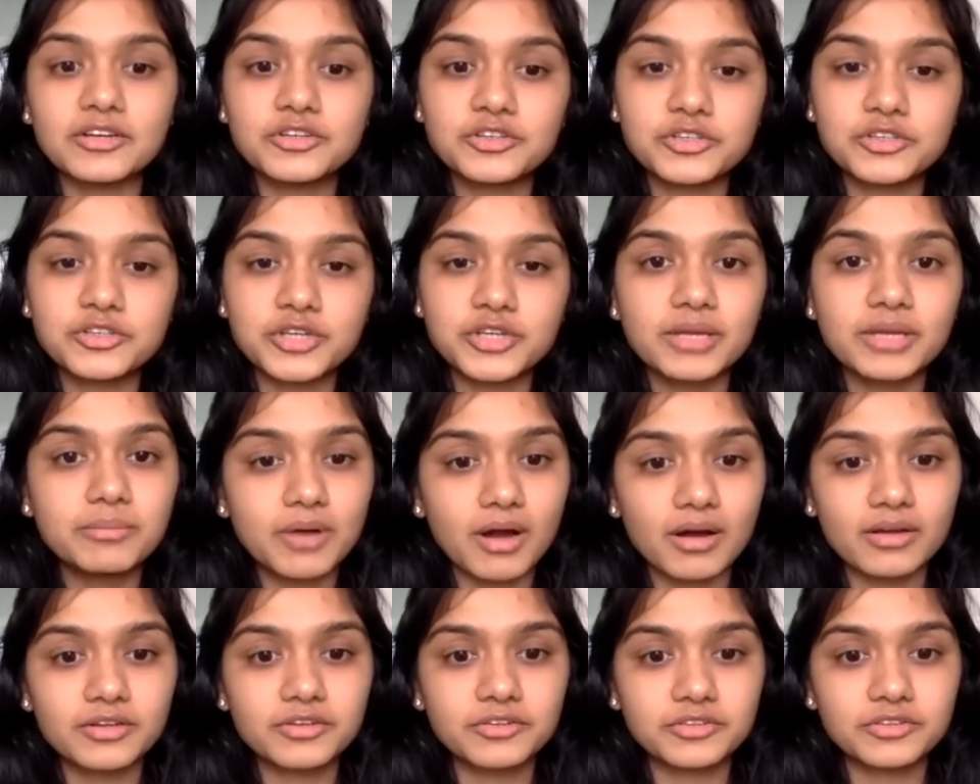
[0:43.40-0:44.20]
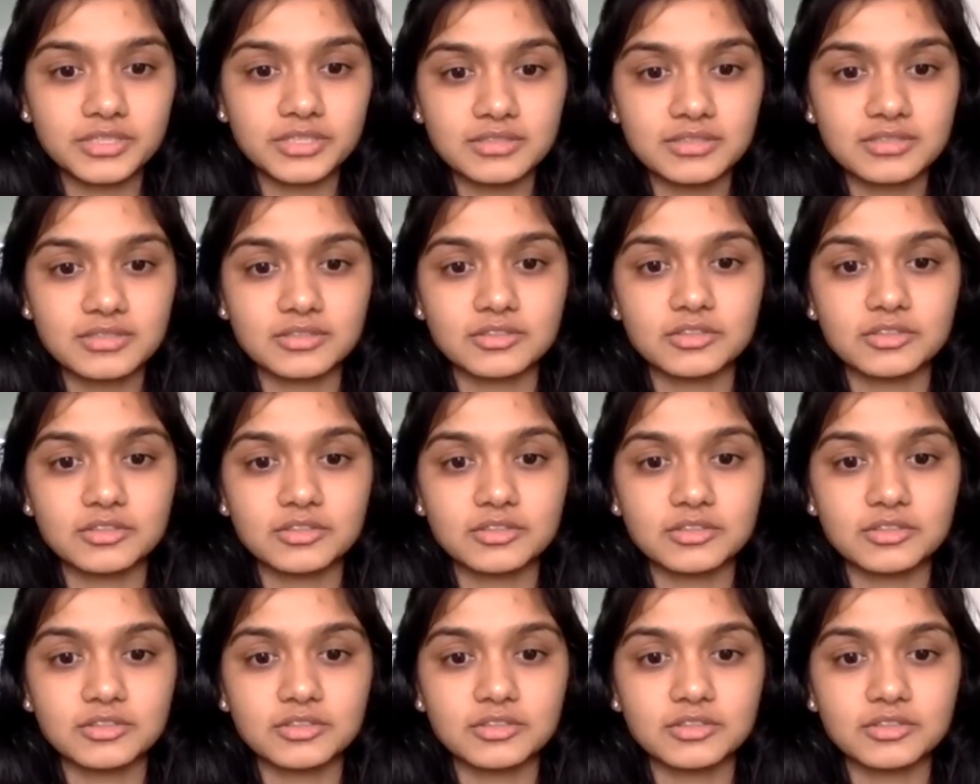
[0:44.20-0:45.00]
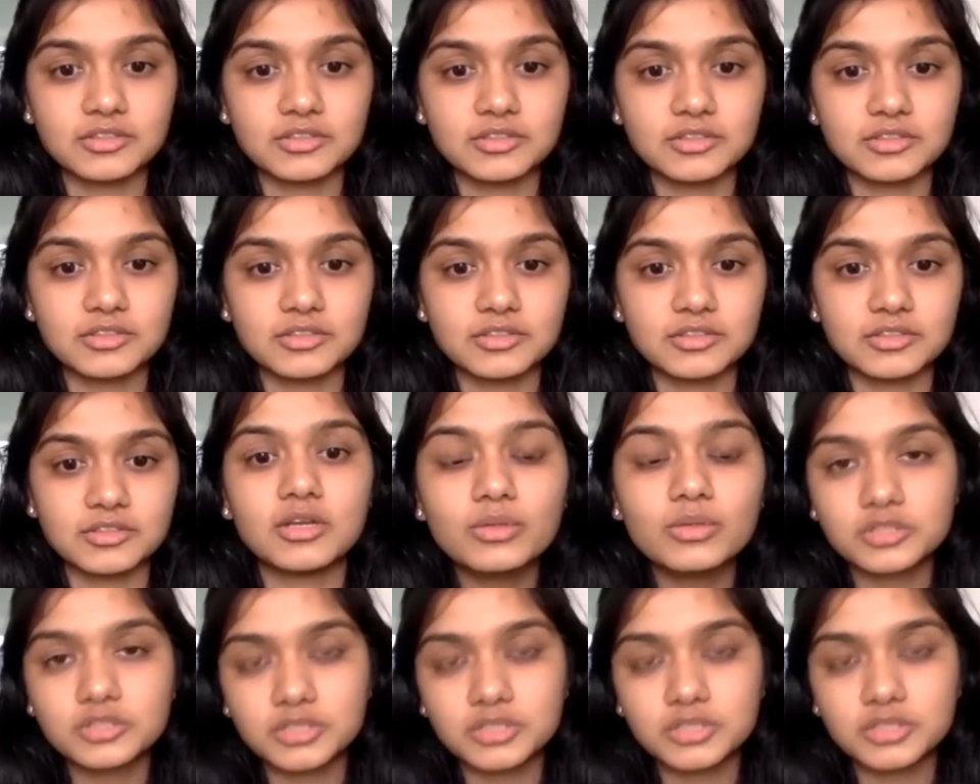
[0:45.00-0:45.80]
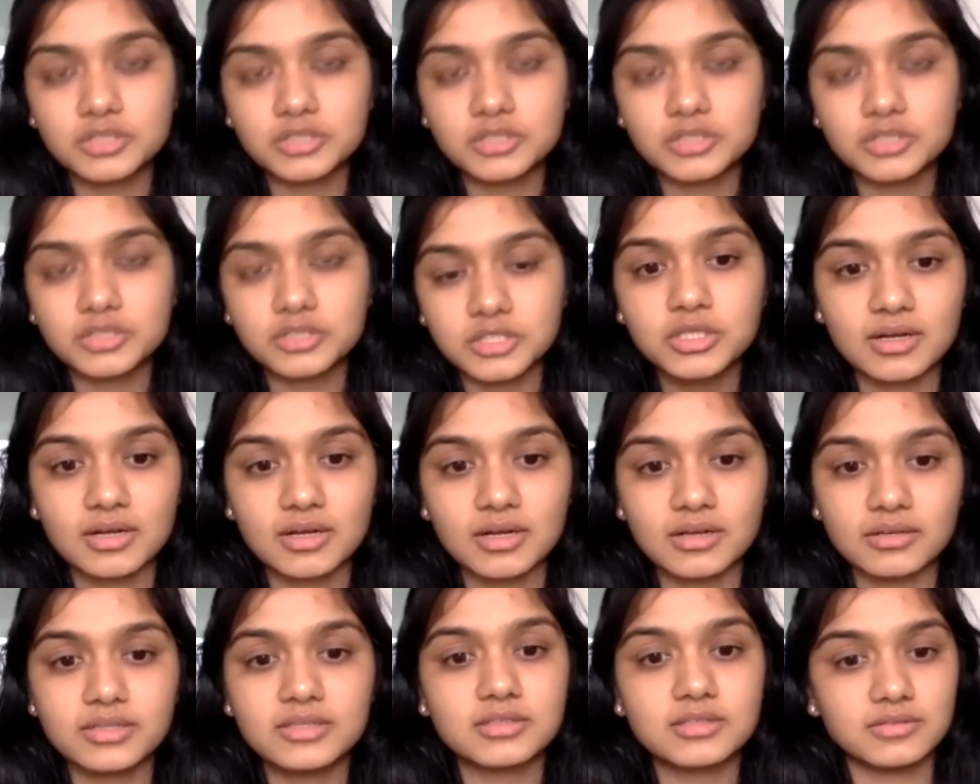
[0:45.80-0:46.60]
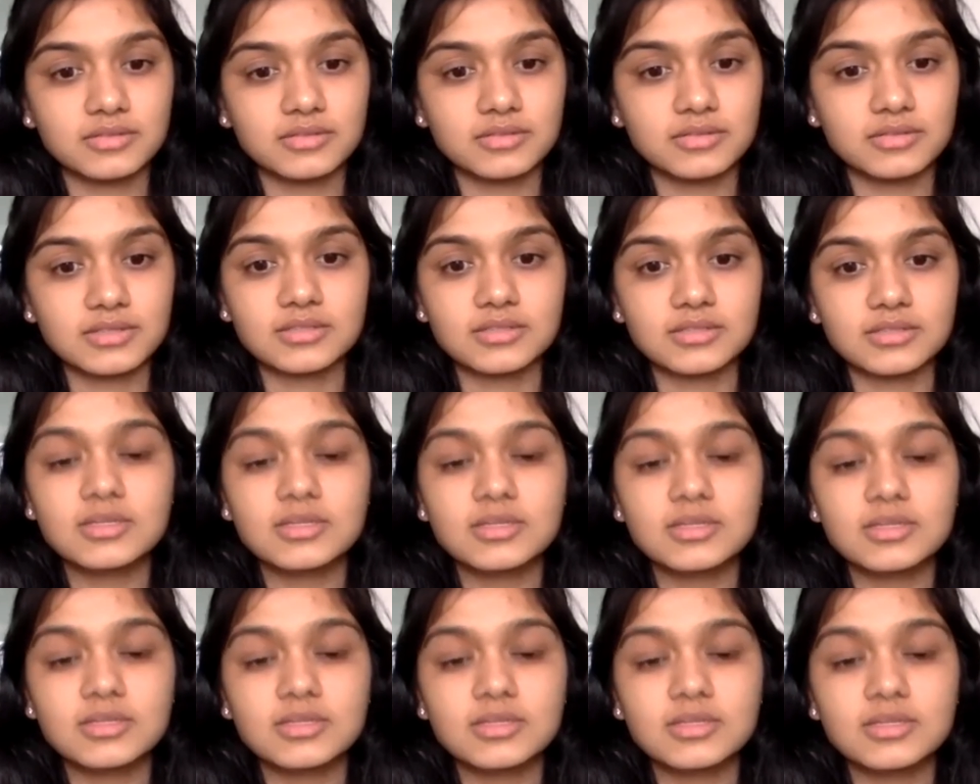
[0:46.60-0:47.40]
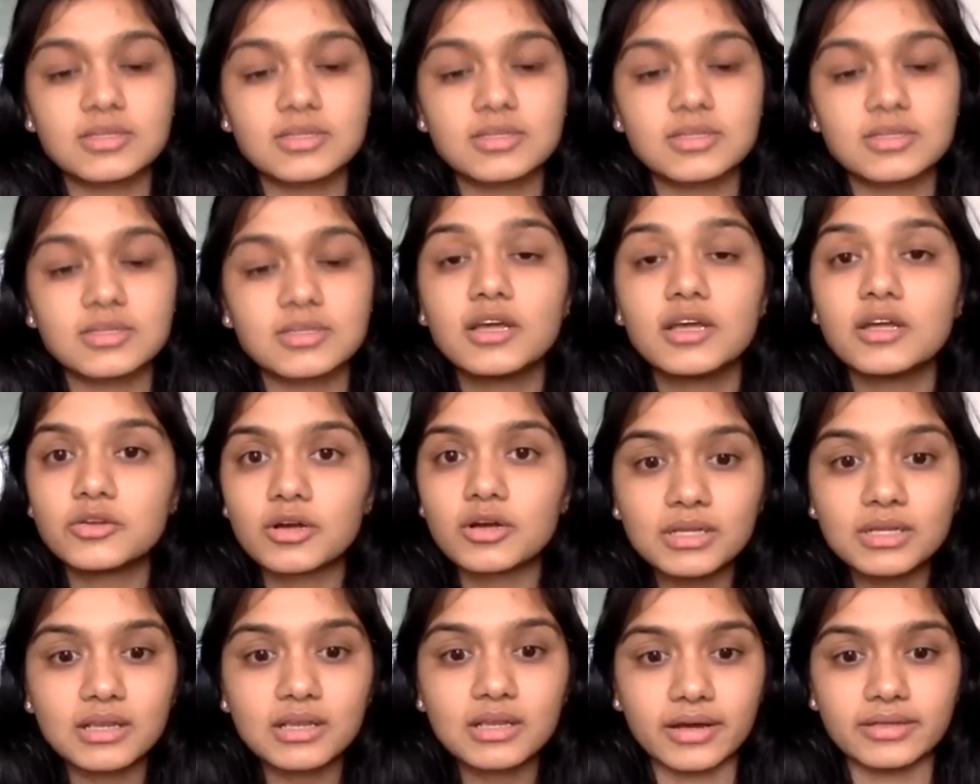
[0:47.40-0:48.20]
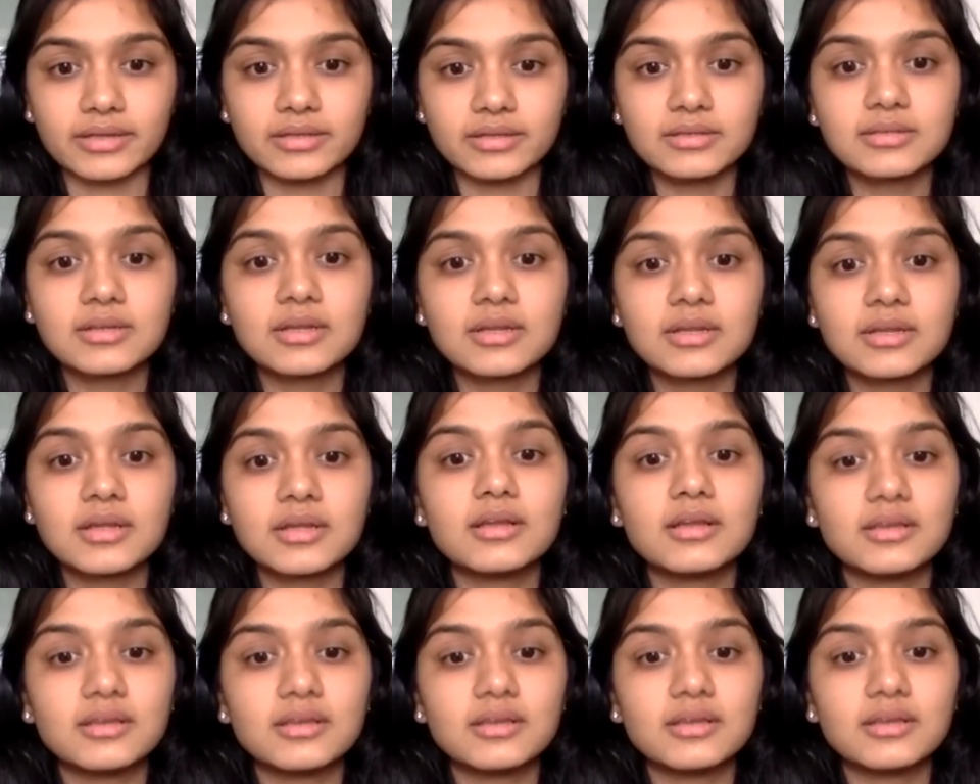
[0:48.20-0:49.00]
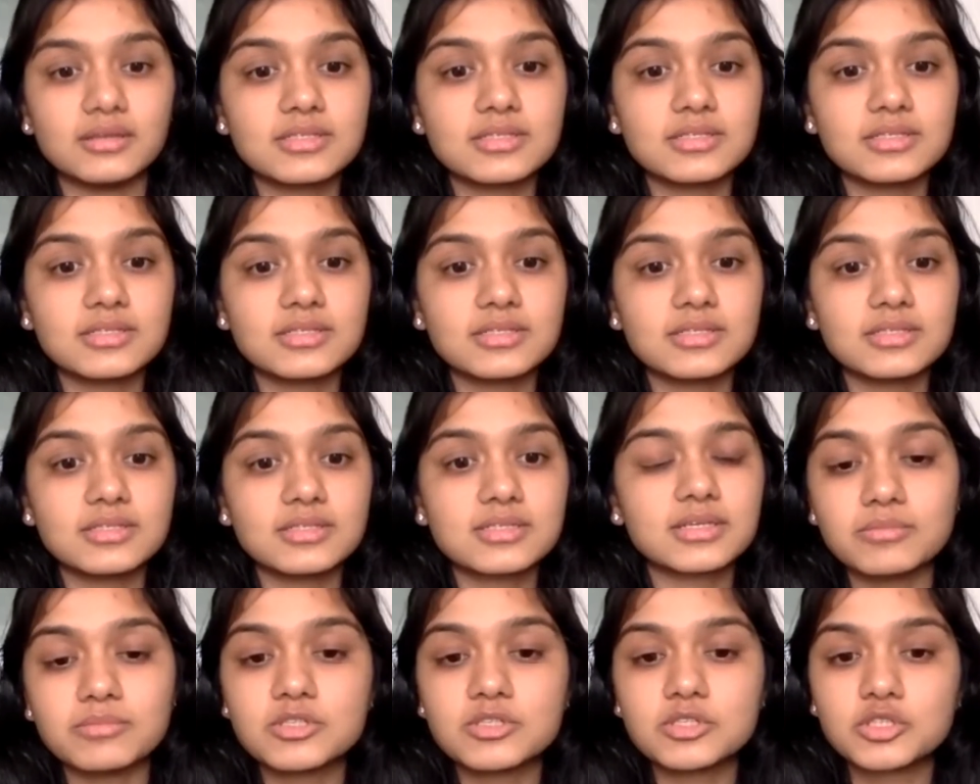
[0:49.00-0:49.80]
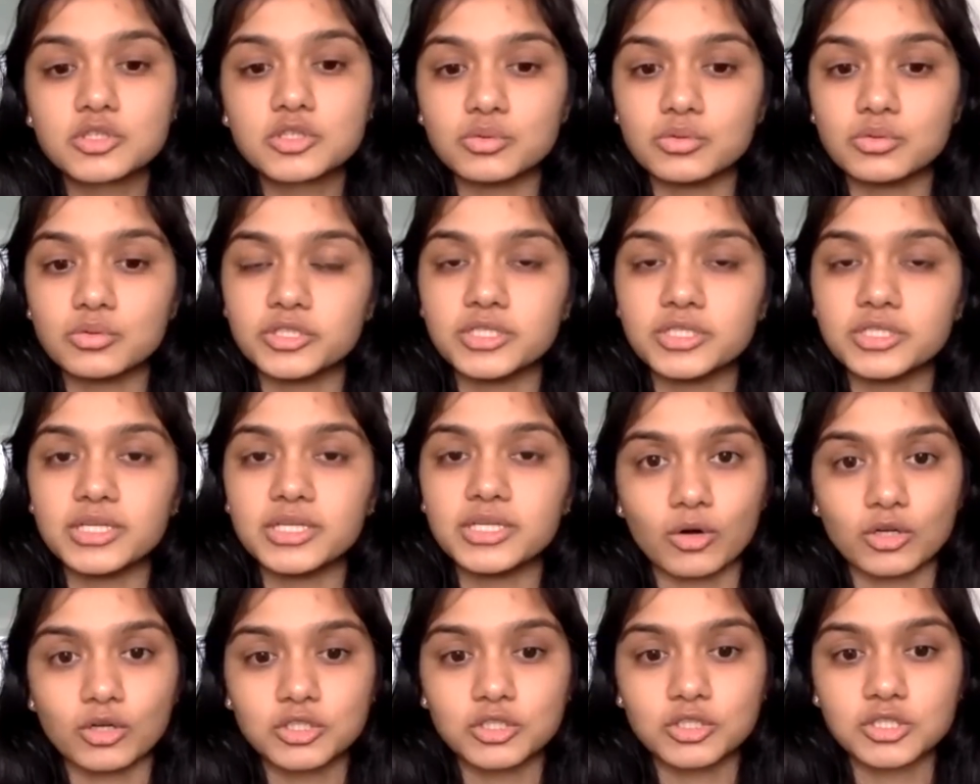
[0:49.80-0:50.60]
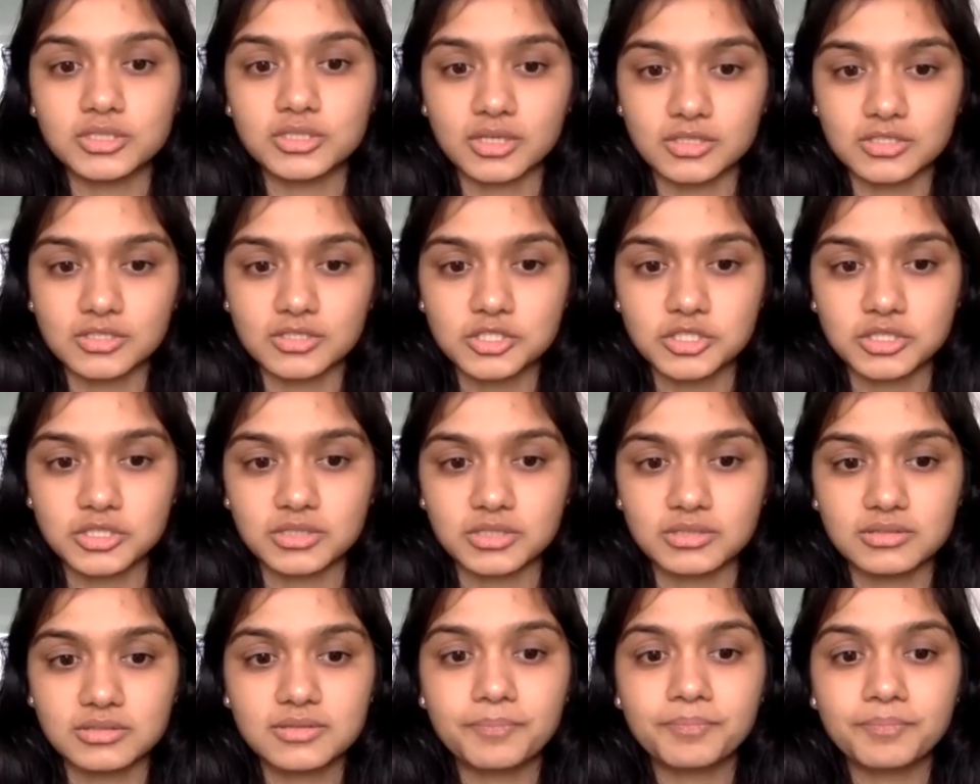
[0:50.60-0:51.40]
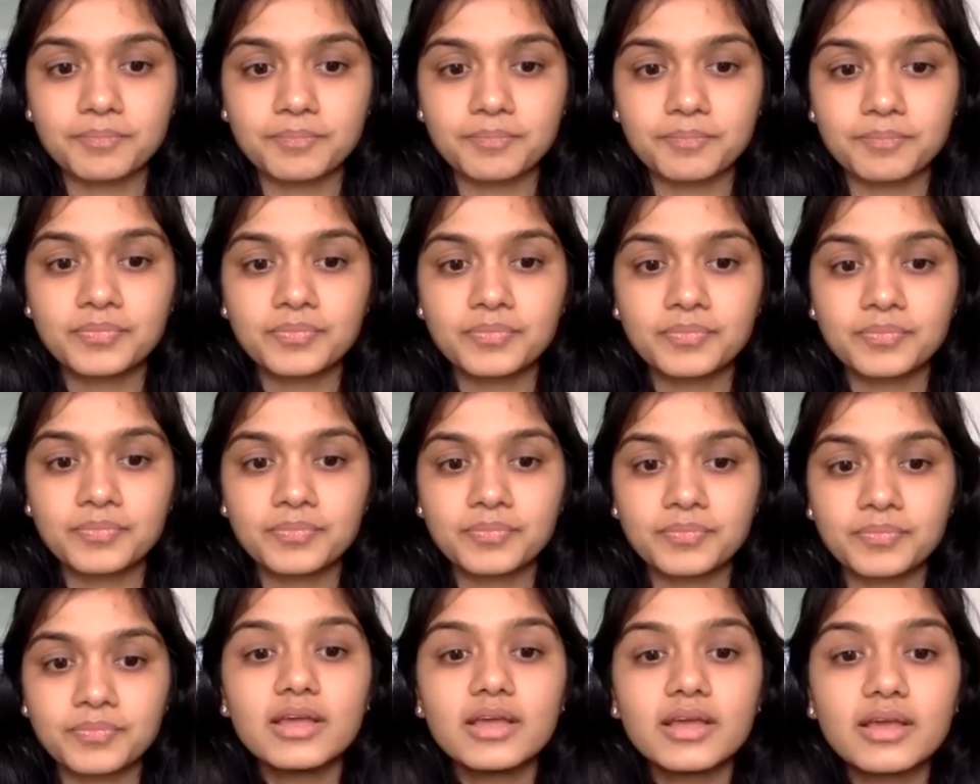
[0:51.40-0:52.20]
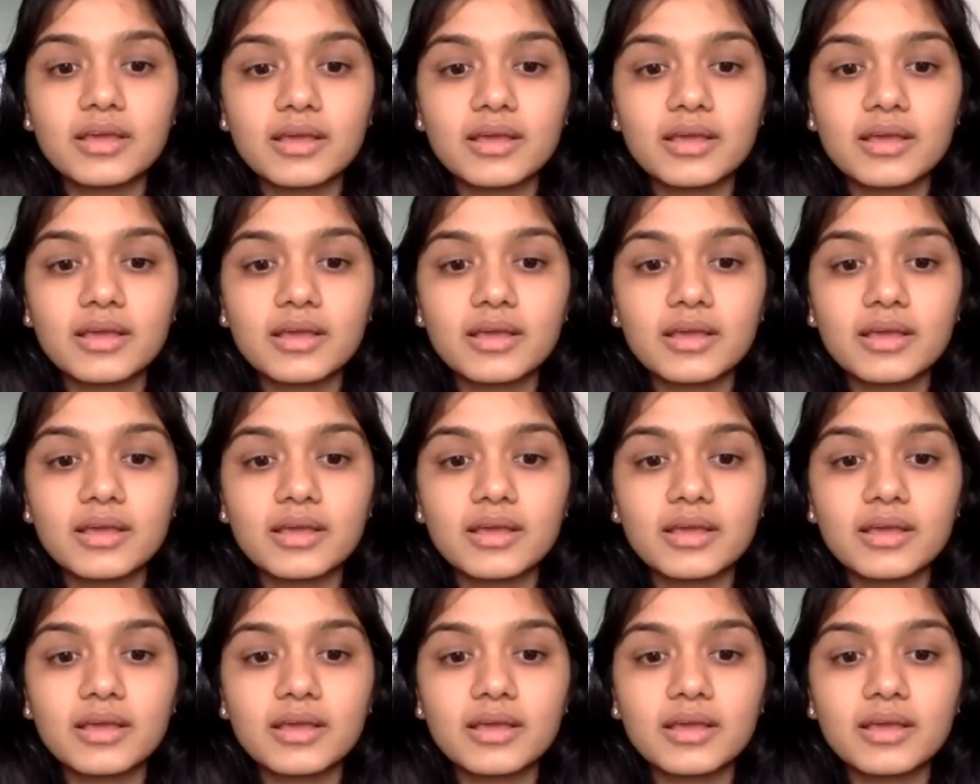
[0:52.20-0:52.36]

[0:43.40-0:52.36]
and trade market research along with strategic consulting services to a global client list in the gems, jewelry, and watch industries.